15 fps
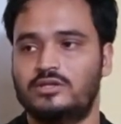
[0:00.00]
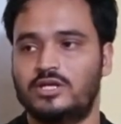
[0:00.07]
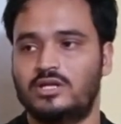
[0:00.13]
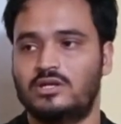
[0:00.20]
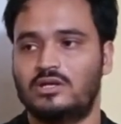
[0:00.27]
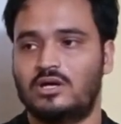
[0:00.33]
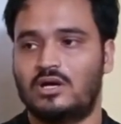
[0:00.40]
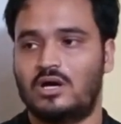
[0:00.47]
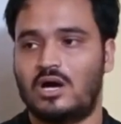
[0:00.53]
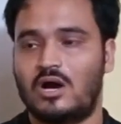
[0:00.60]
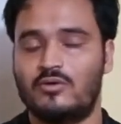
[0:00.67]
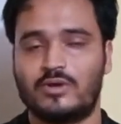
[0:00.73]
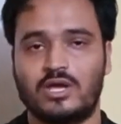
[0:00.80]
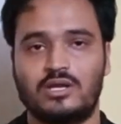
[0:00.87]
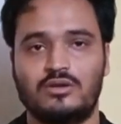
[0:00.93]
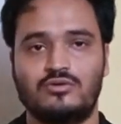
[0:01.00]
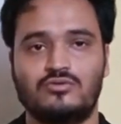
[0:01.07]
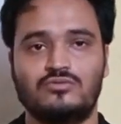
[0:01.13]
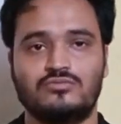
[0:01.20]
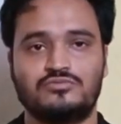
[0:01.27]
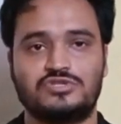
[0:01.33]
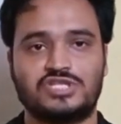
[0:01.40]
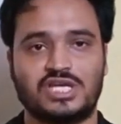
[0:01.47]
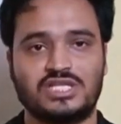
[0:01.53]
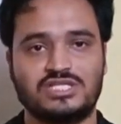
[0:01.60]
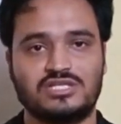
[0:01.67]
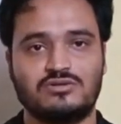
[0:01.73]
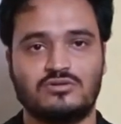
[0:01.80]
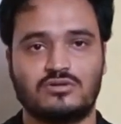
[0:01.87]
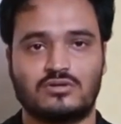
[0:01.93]
then how can you
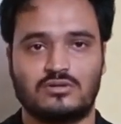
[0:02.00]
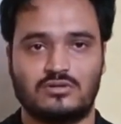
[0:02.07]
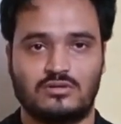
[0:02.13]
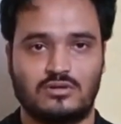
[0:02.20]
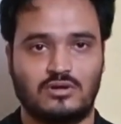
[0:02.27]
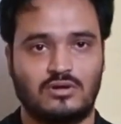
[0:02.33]
change your